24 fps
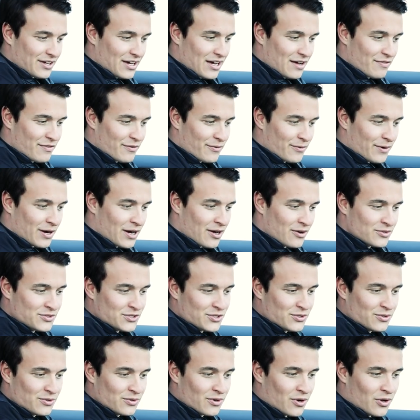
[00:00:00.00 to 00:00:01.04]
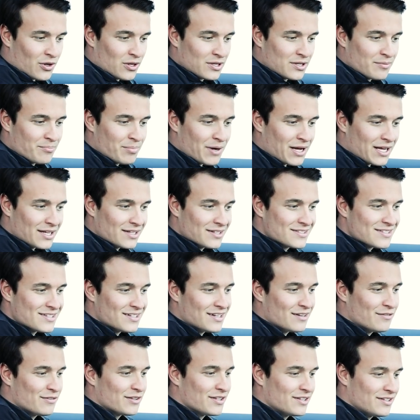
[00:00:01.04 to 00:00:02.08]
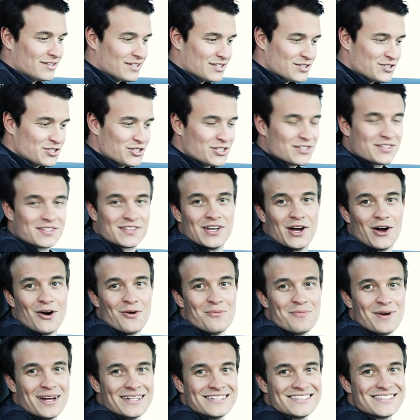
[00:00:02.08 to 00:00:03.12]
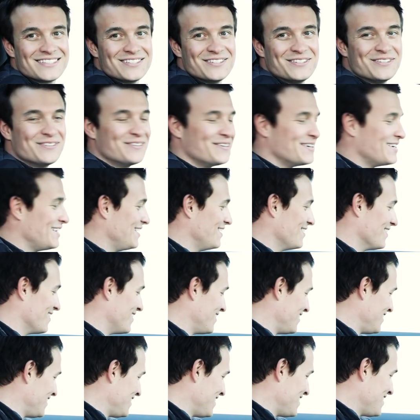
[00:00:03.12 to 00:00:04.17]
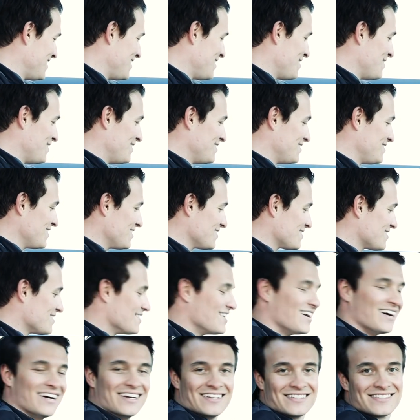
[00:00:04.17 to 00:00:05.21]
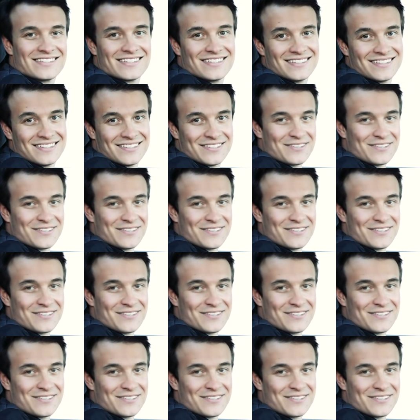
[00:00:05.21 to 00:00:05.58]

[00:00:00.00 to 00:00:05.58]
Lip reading: you have around you, all the buttons and everything. There's just so much to do in here. Just nice.